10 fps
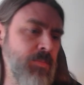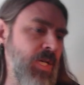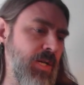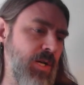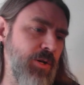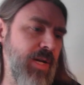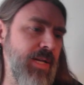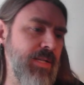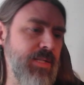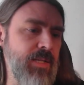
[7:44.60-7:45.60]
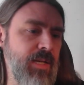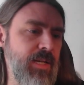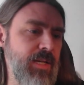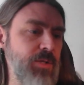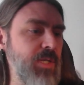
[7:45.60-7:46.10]
All right,
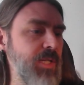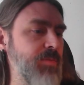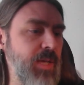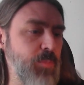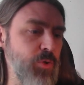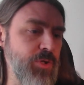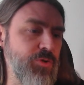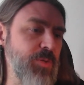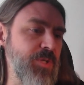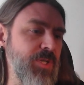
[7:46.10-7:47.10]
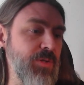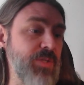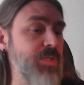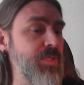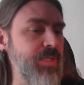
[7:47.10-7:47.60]
you can even add more description here.
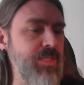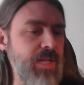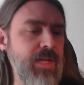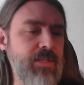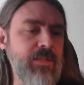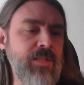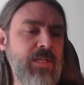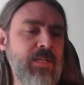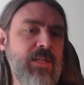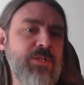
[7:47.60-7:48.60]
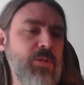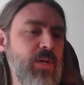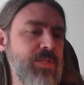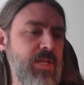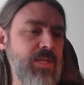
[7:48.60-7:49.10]
This is like the title. And so
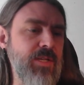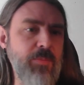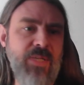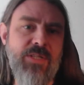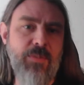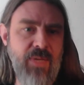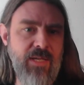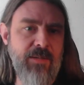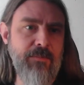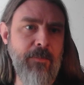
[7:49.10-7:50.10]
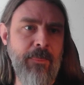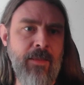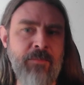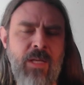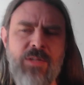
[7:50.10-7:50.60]
I say commit to main.
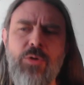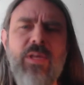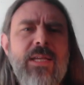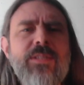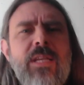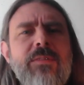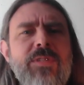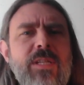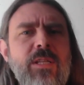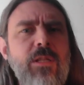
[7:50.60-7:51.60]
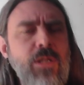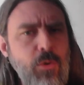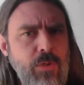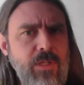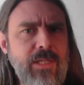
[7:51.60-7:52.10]
So that saves it
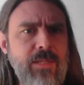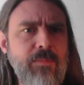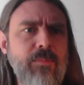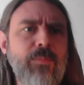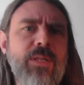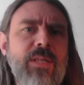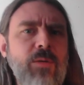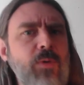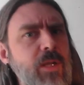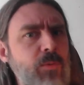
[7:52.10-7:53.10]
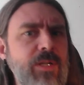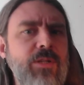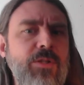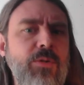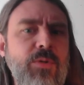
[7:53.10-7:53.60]
locally. But then what I want to
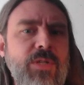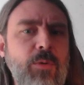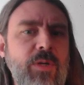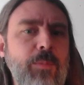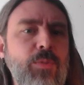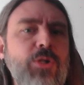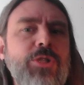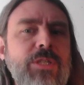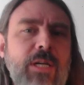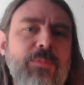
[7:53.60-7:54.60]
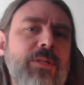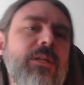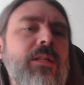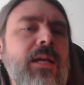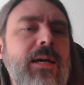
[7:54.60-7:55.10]
do is I want to push it up to the
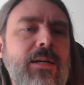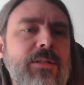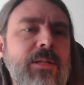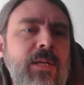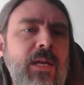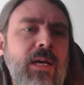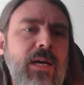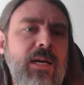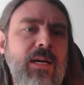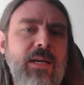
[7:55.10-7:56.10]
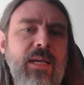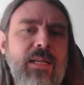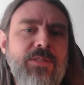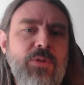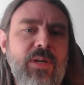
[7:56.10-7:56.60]
cloud,
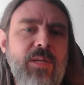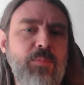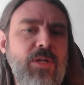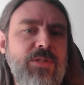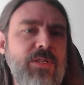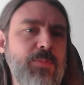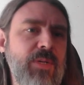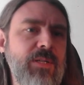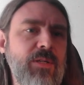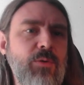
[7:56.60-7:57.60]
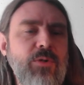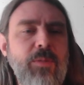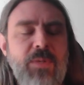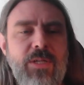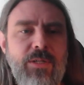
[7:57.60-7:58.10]
and so I can press this button or
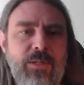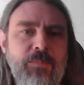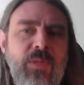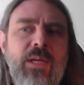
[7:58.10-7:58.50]
up here.